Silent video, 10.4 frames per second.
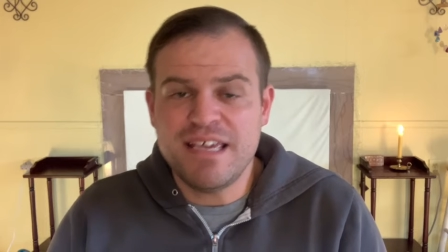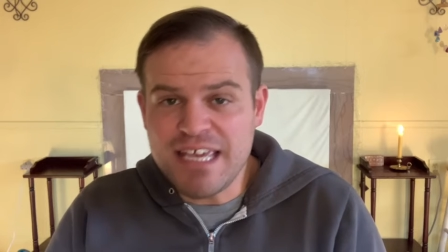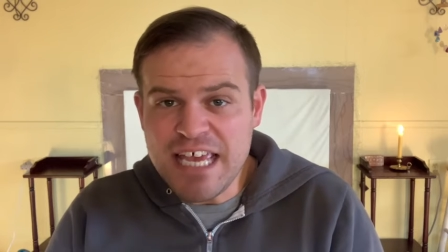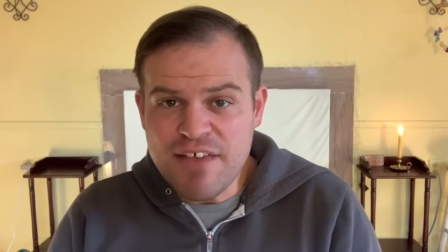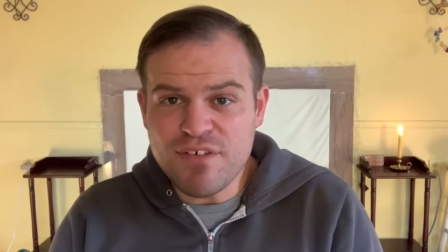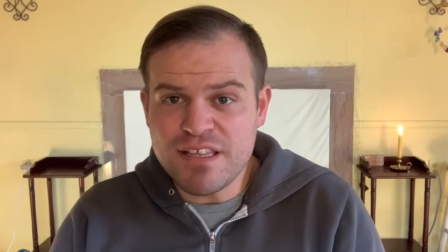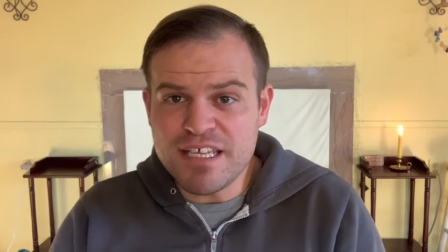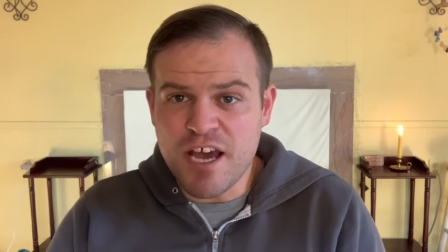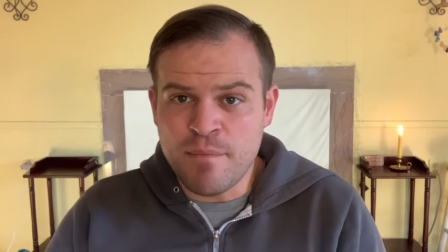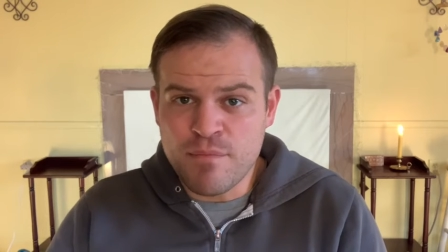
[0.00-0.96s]
Even
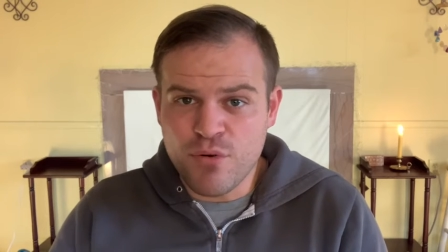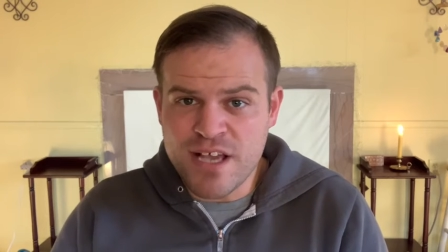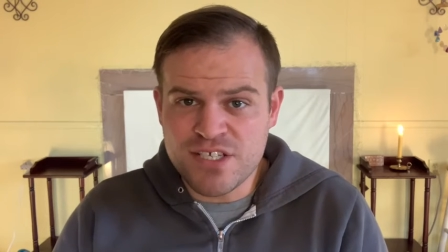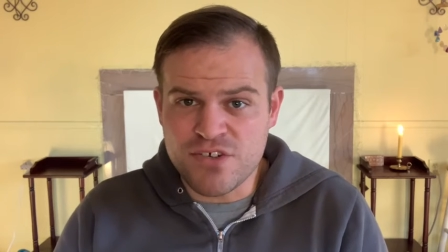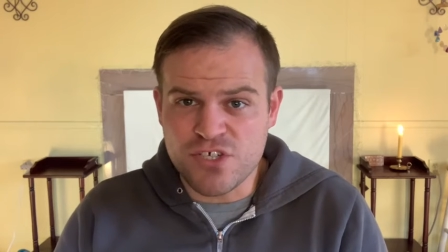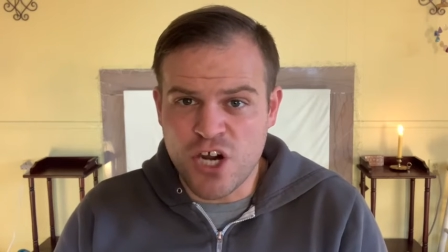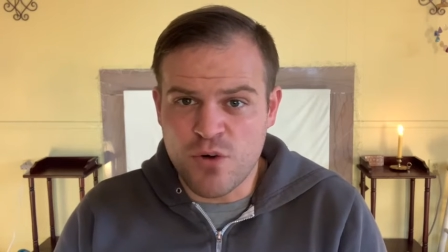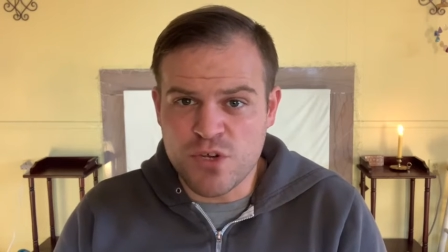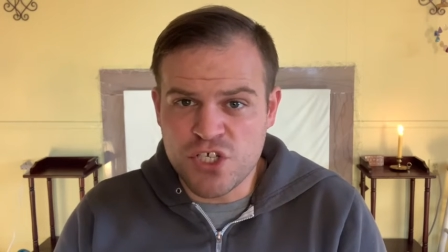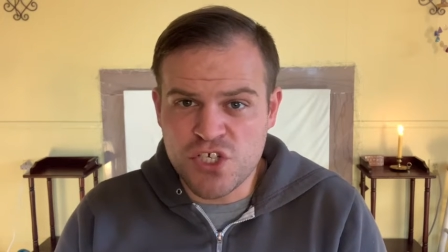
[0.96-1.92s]
the oppressors are
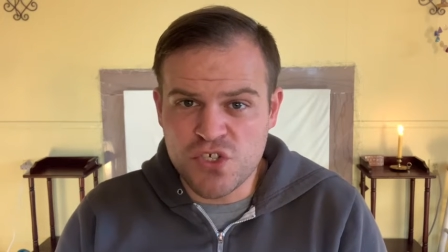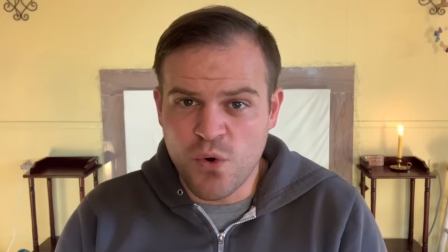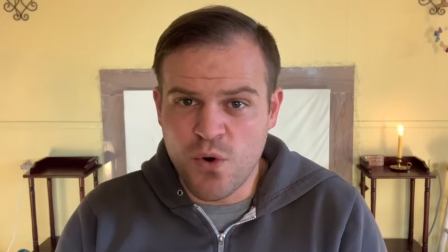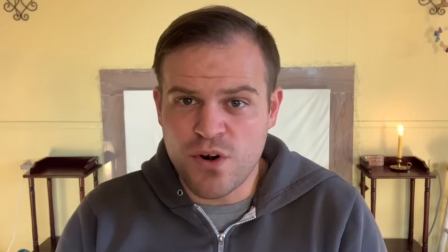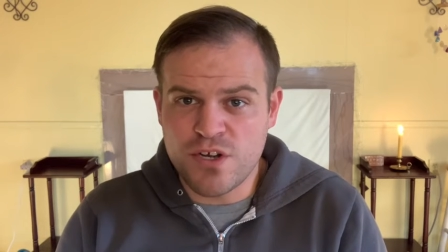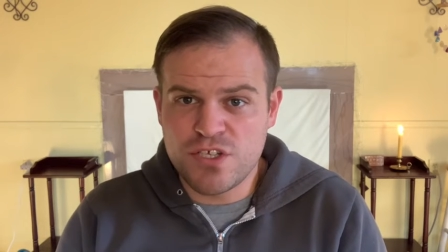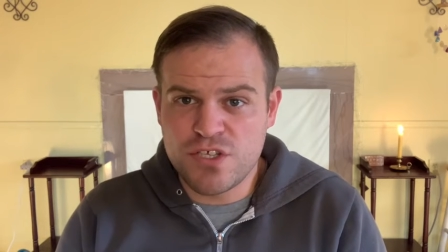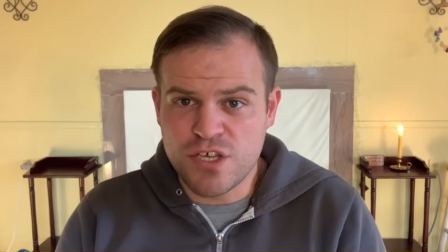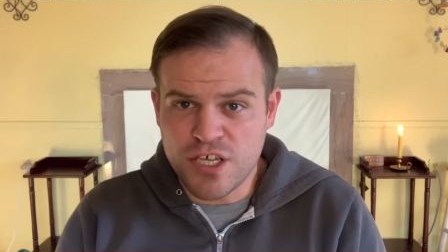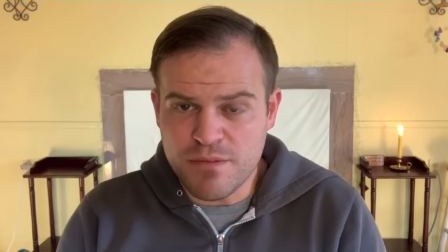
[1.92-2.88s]
restored
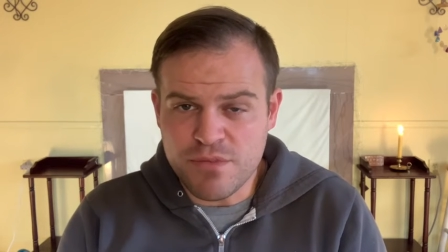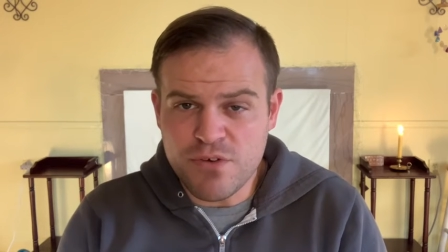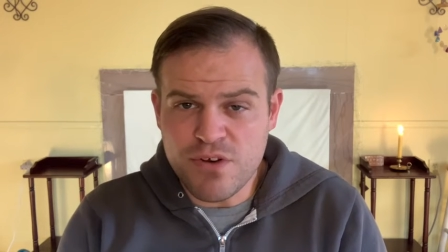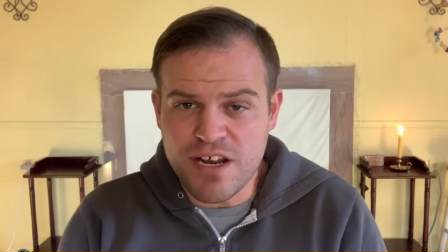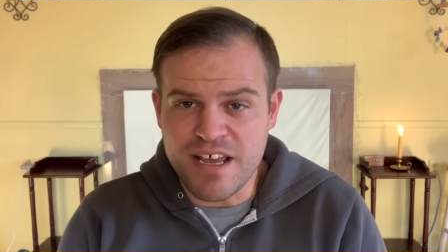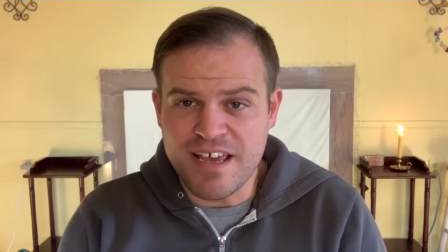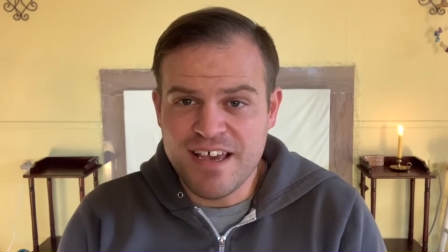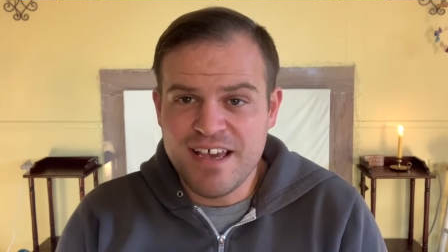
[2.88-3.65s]
to the community